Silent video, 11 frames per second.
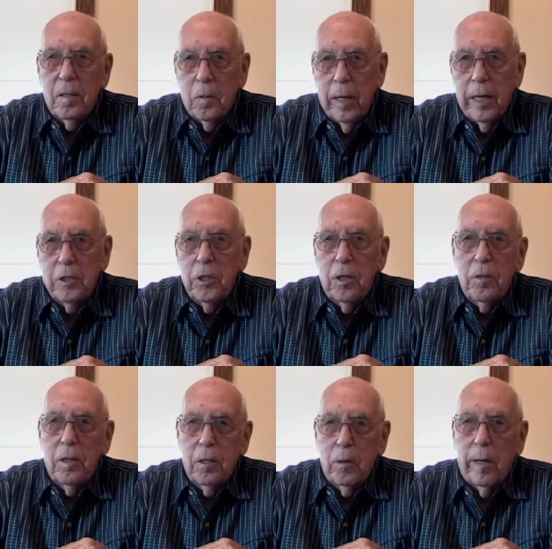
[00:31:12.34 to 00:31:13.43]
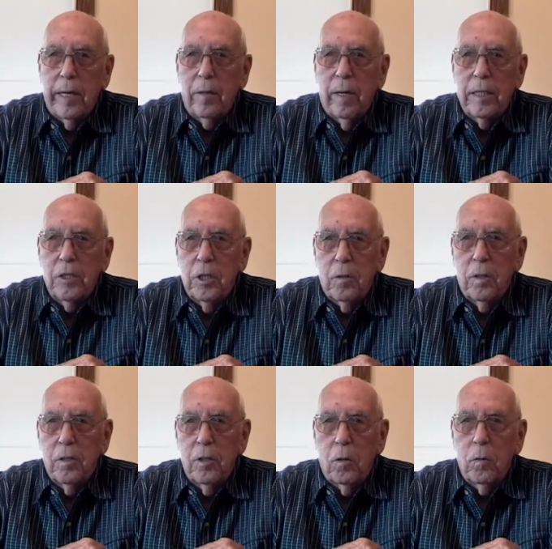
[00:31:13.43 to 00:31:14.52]
grandchildren and great
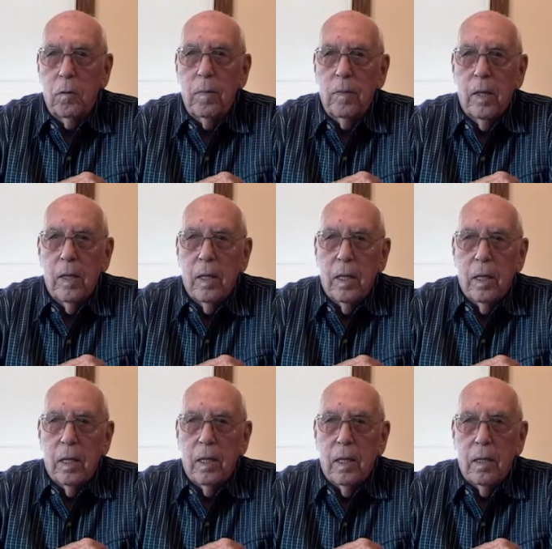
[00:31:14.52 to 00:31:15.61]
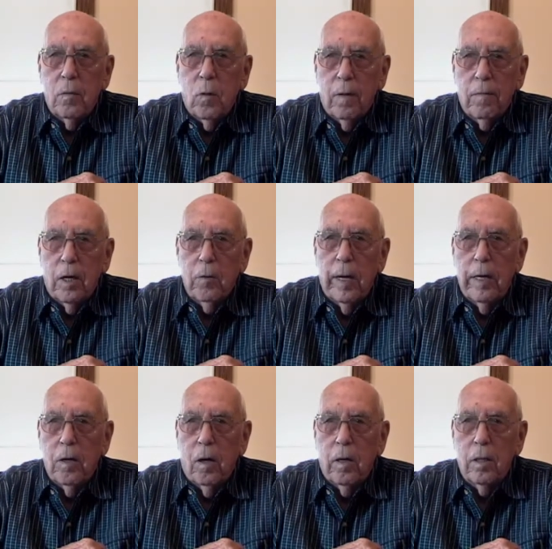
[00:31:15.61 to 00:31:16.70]
grandchildren total. Hmm. One of our
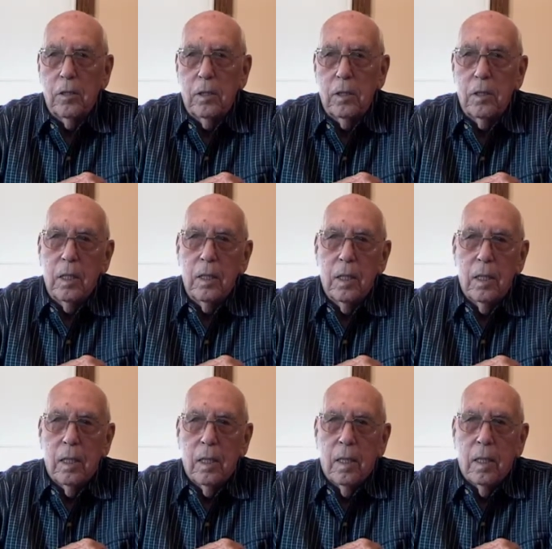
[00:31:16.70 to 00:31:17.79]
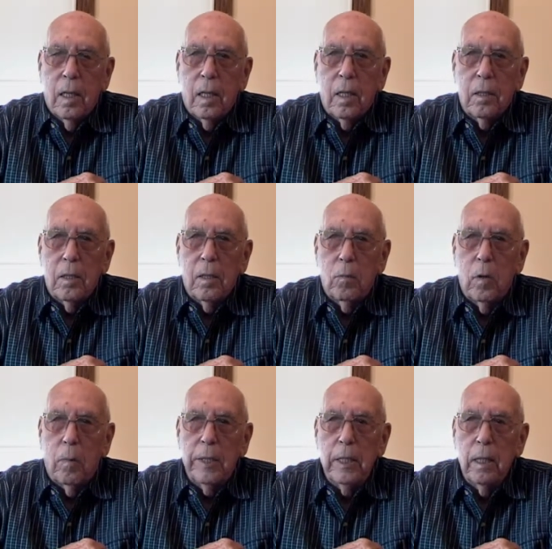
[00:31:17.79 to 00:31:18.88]
granddaughters is,
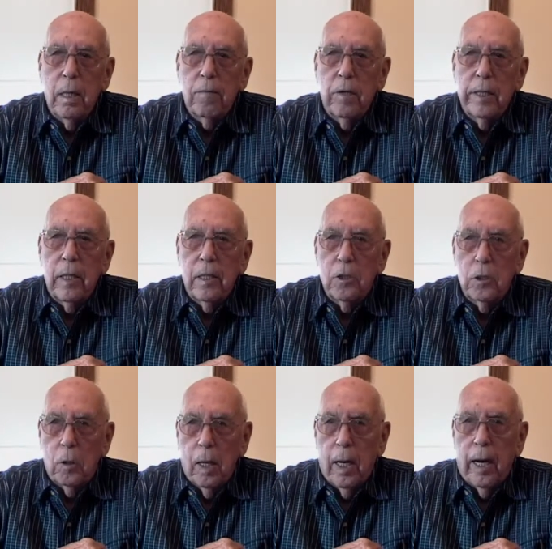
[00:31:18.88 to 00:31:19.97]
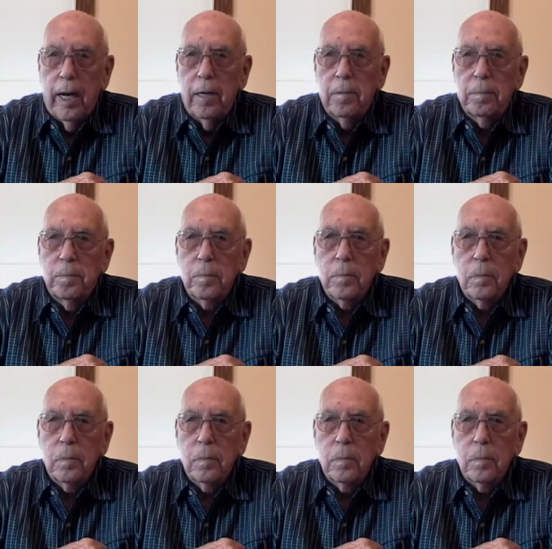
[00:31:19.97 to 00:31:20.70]
will be delivering in July. Uh-huh.